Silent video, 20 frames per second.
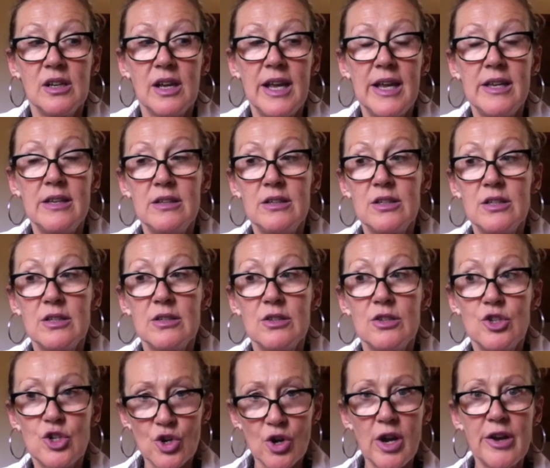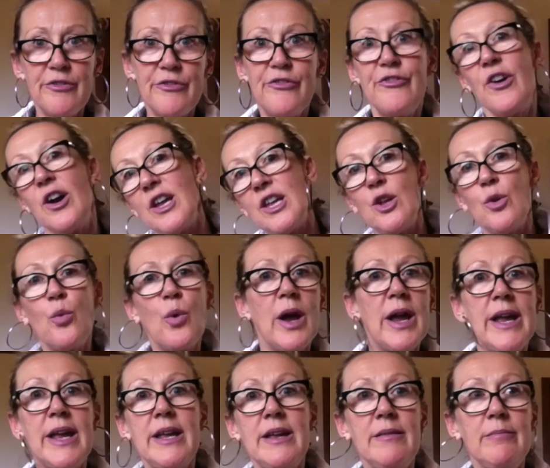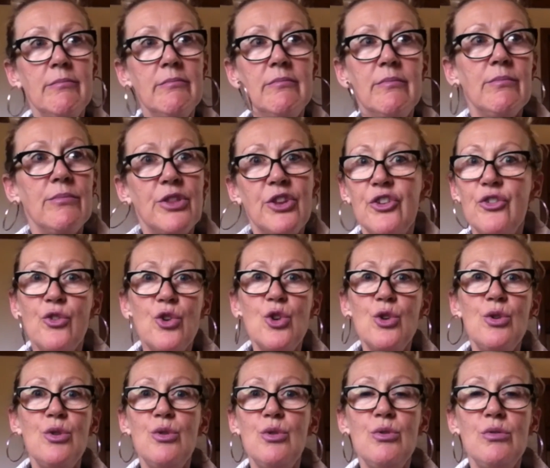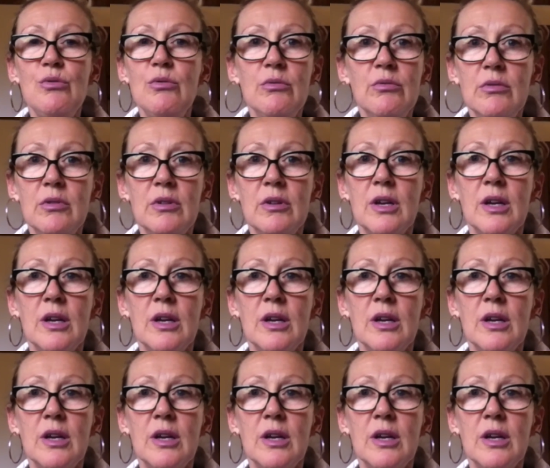and try and fight your way through